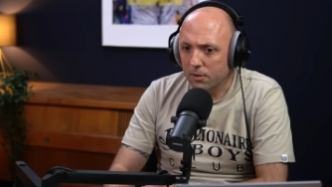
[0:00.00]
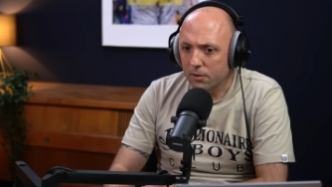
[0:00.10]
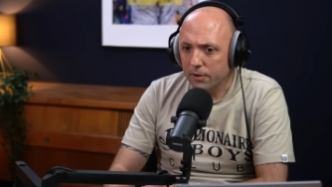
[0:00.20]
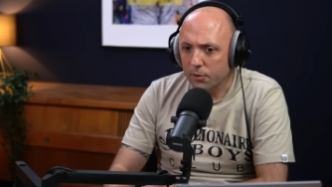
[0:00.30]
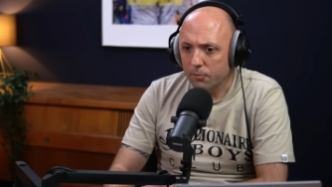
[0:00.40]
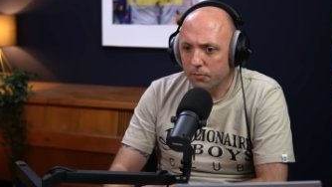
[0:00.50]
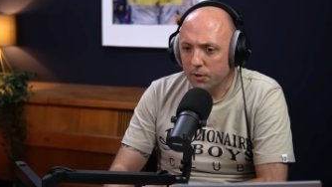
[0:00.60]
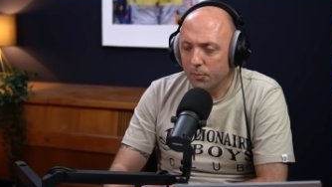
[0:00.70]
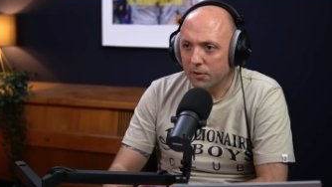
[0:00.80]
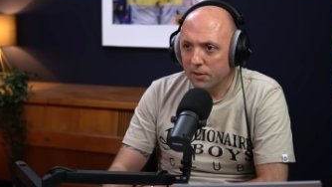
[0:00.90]
he'll
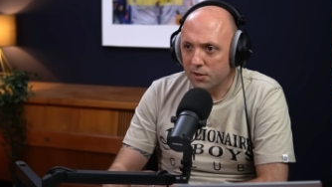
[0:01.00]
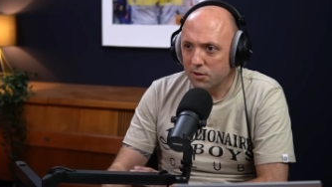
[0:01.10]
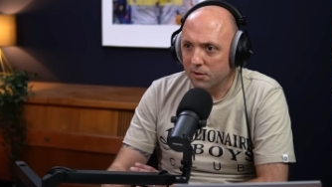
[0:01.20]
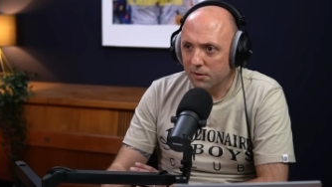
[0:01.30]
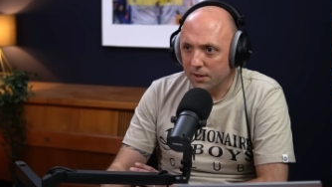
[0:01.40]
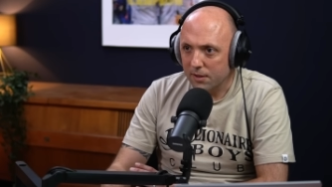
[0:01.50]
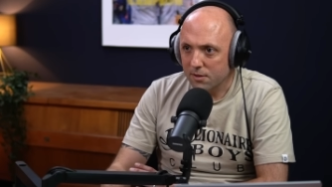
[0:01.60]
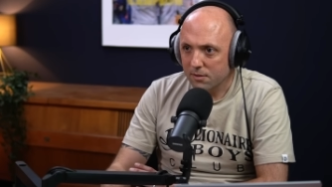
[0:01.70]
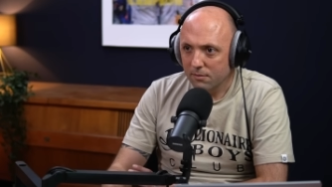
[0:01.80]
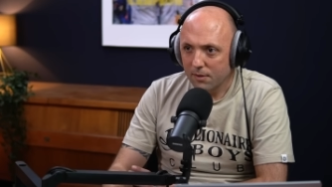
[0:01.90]
be a legend at
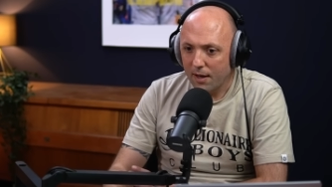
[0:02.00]
Leeds.